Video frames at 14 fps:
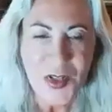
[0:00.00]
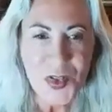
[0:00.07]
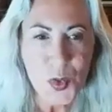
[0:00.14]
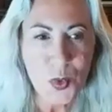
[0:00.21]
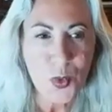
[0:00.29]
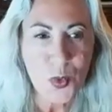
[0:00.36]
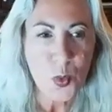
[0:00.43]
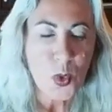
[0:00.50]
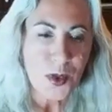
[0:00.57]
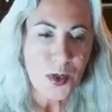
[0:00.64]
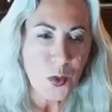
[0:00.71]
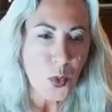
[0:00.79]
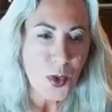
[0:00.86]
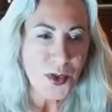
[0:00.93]
So
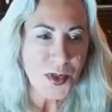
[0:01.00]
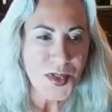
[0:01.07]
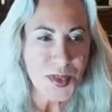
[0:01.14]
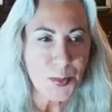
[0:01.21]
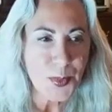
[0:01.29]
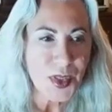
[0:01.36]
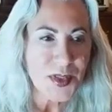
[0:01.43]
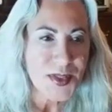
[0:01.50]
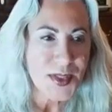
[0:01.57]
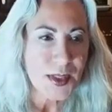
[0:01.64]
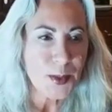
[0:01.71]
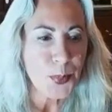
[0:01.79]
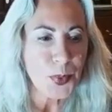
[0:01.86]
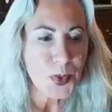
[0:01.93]
what are some
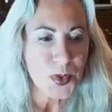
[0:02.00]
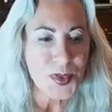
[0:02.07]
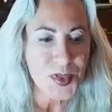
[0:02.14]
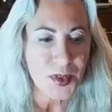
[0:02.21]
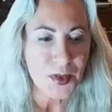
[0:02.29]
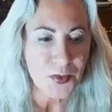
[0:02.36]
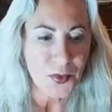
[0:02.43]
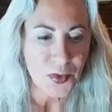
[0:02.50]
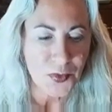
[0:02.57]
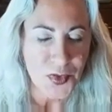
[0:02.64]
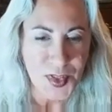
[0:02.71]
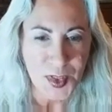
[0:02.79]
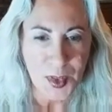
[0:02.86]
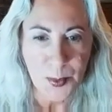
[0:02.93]
examples of
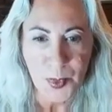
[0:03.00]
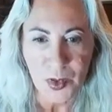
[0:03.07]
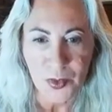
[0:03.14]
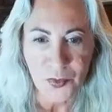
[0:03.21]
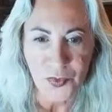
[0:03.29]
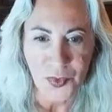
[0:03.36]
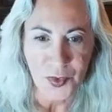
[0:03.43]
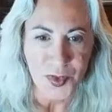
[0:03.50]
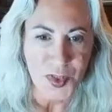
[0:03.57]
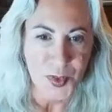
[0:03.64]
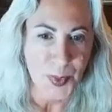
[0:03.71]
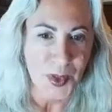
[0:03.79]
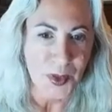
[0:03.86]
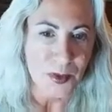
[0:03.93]
some of the
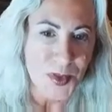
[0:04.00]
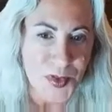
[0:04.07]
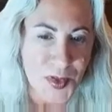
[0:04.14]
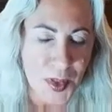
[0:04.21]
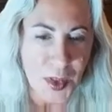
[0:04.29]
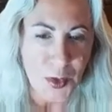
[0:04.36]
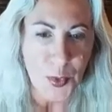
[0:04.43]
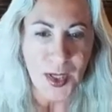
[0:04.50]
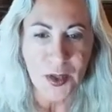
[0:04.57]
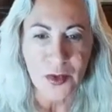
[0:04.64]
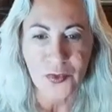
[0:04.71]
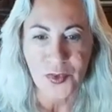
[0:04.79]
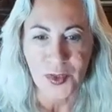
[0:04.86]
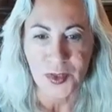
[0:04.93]
spells that you
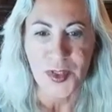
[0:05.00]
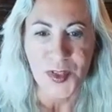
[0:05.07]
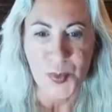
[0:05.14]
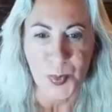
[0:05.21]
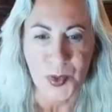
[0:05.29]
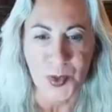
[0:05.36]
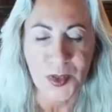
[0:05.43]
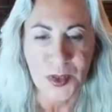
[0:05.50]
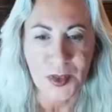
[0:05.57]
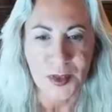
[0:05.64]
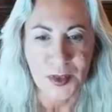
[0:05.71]
have in this book?